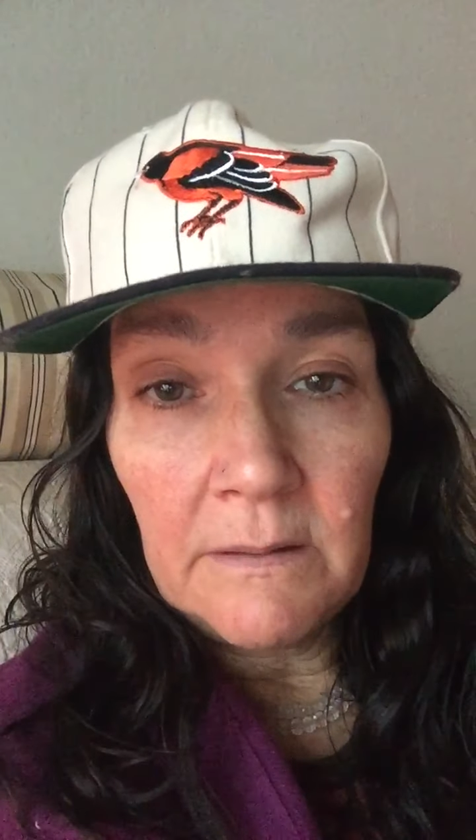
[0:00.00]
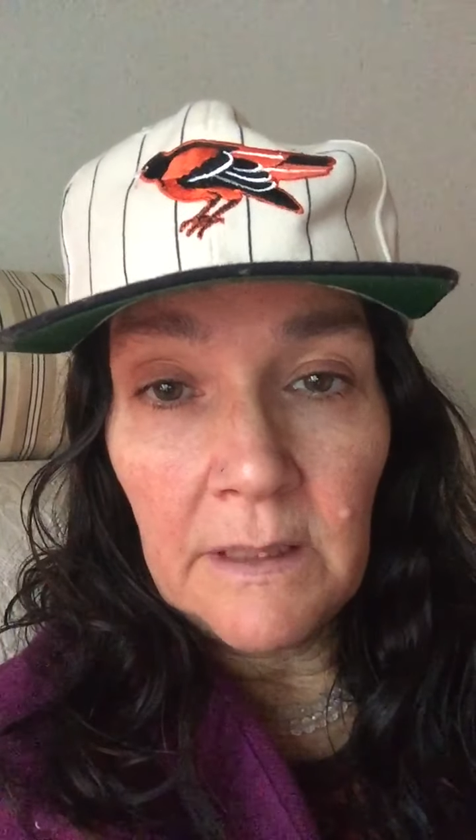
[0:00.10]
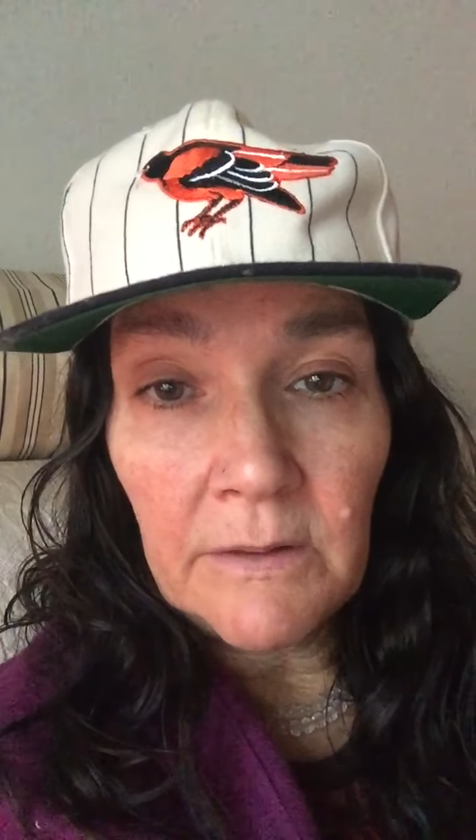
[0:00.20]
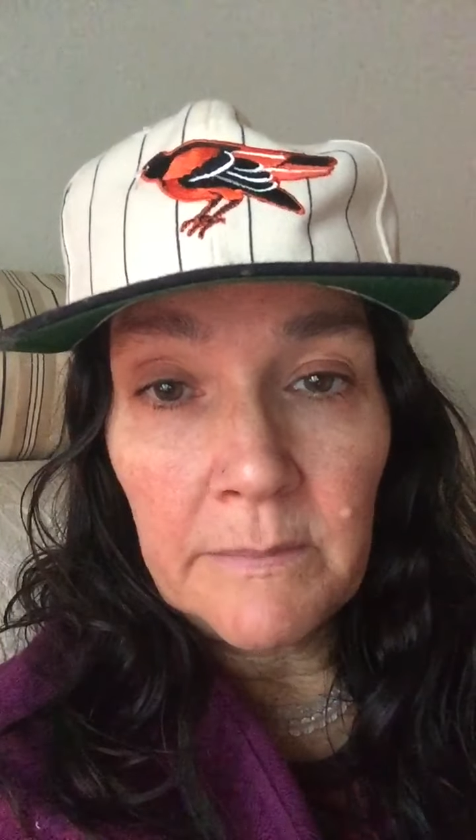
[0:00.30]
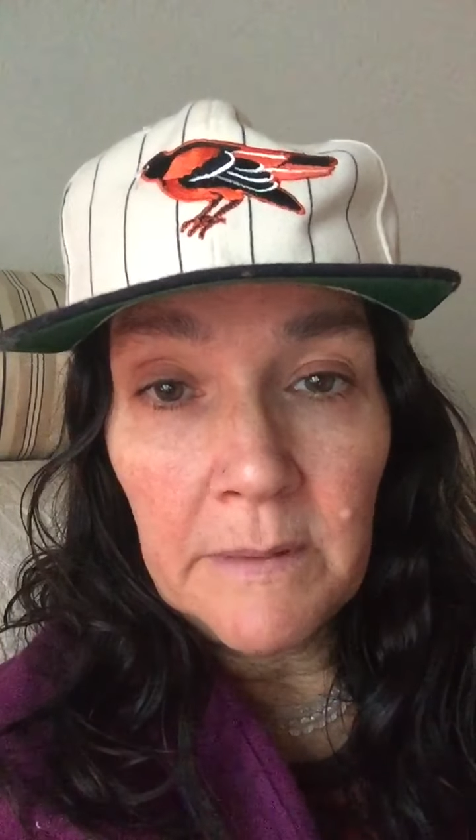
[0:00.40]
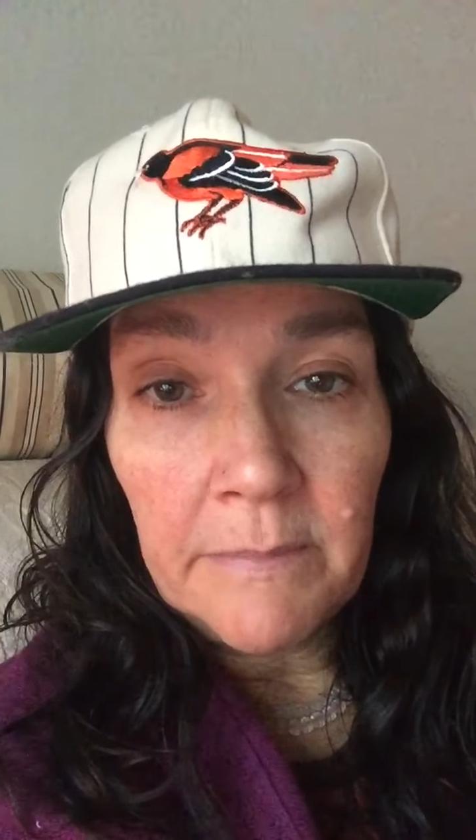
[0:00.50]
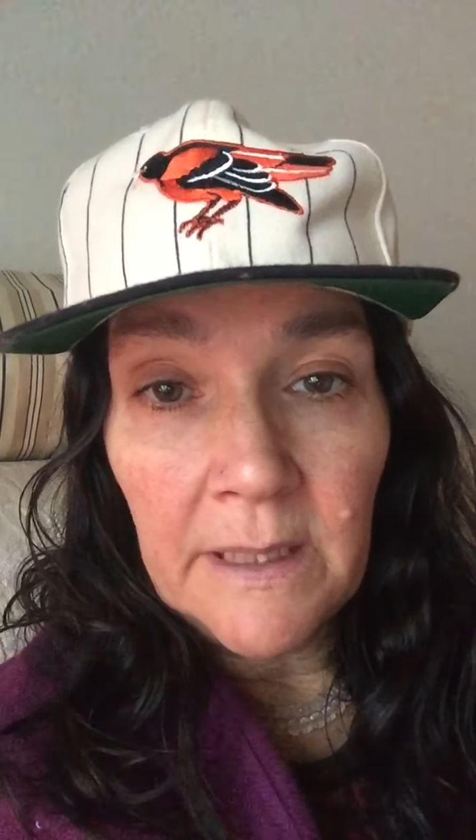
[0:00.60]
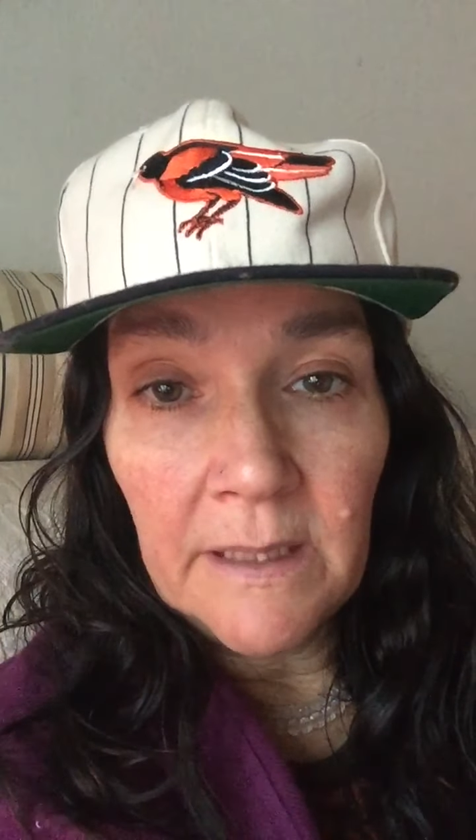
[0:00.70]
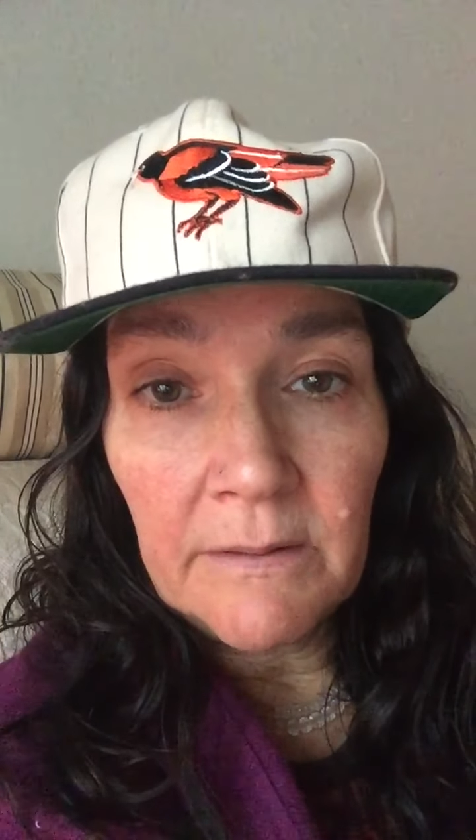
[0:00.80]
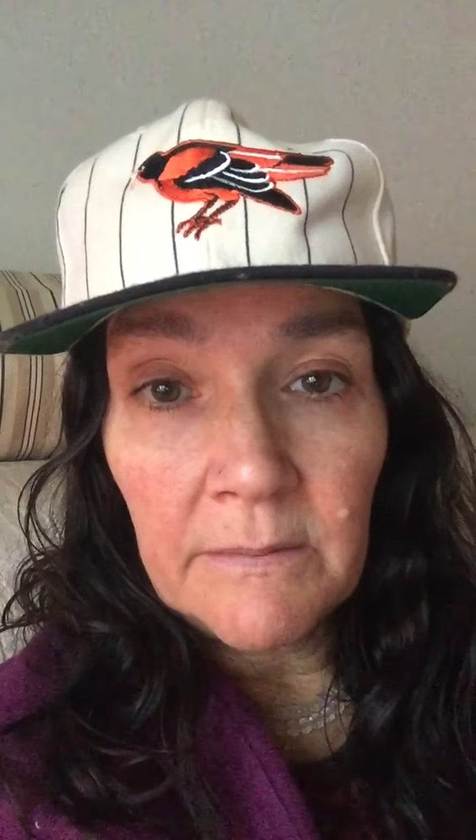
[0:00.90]
increment by
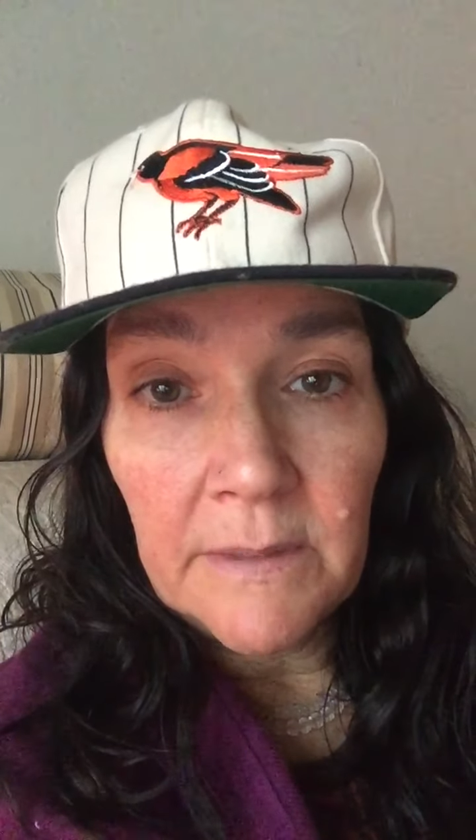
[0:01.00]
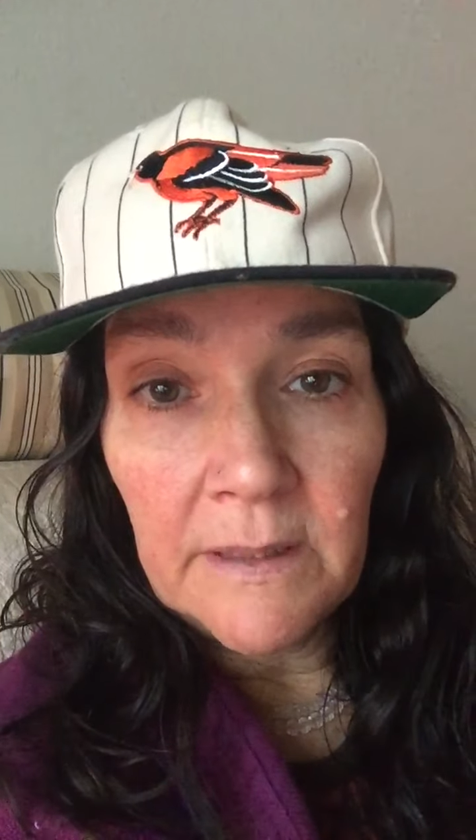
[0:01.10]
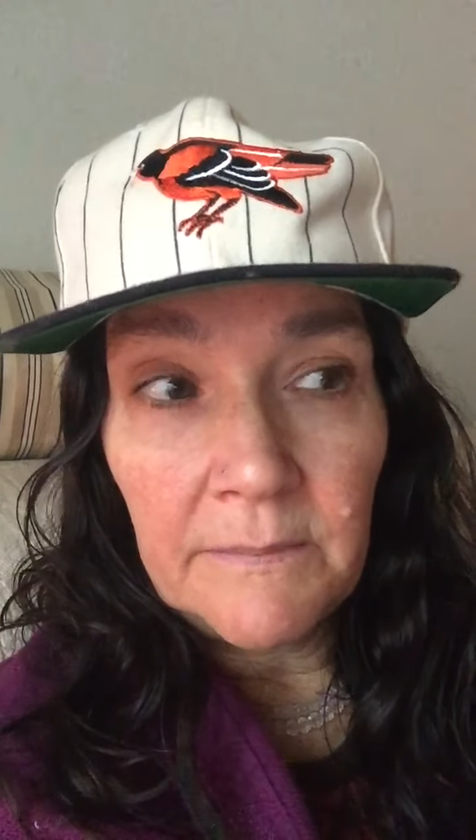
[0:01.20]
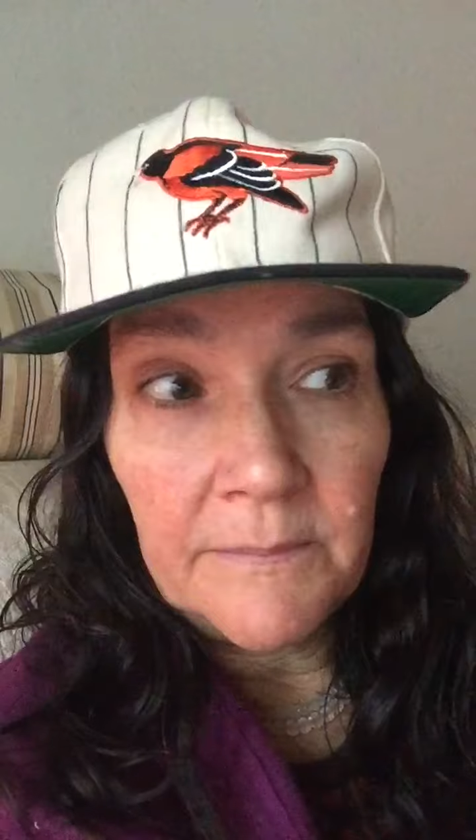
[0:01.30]
increment.